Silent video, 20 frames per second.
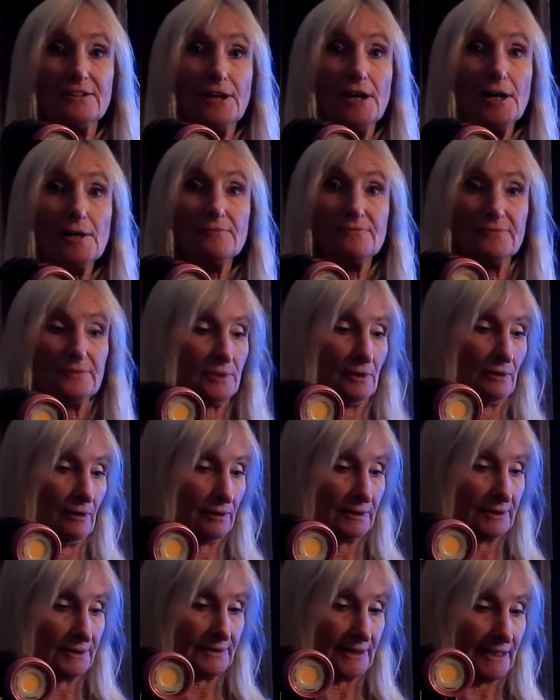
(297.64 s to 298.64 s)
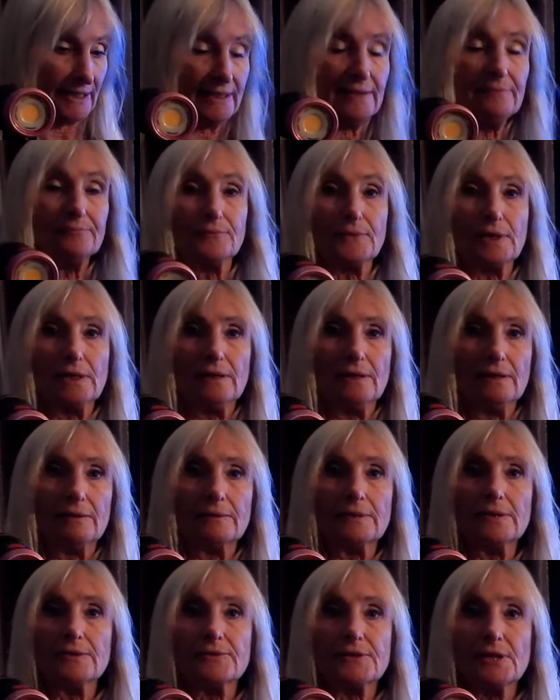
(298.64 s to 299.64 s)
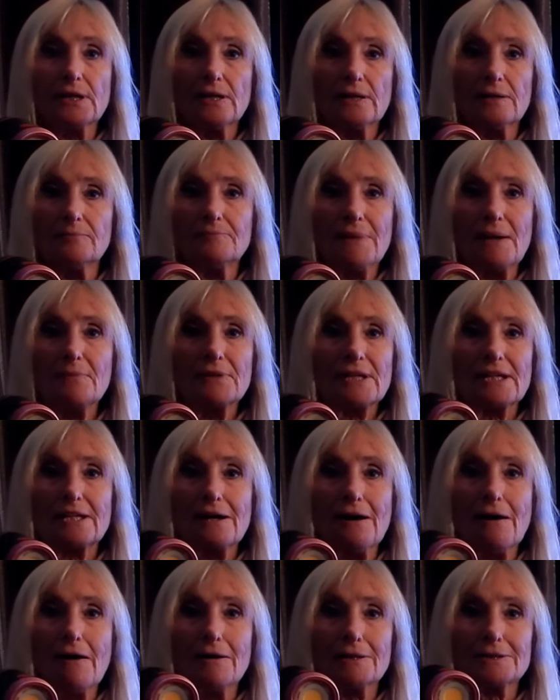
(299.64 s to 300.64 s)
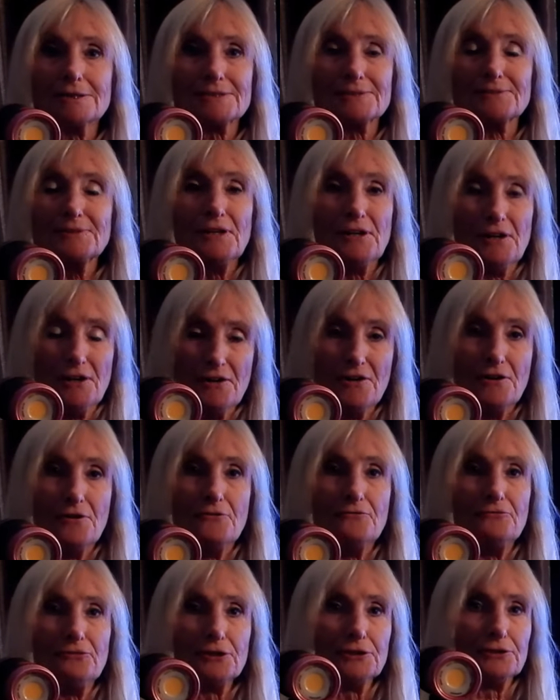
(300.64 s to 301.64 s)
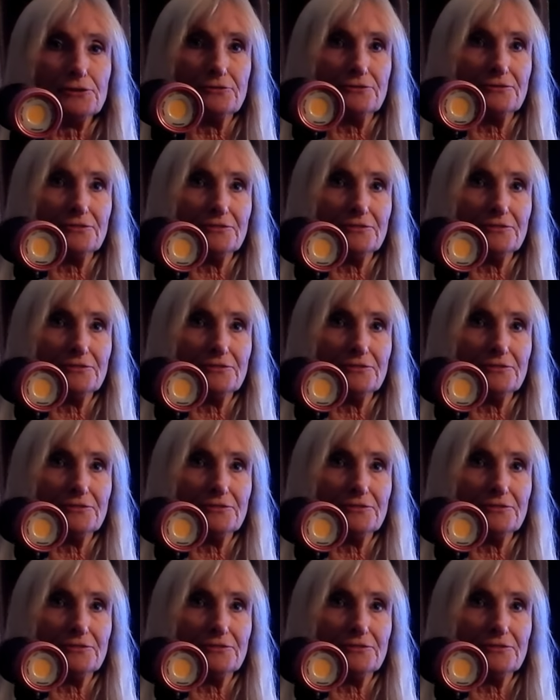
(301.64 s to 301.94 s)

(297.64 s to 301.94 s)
home from the holiday, with memory cards full of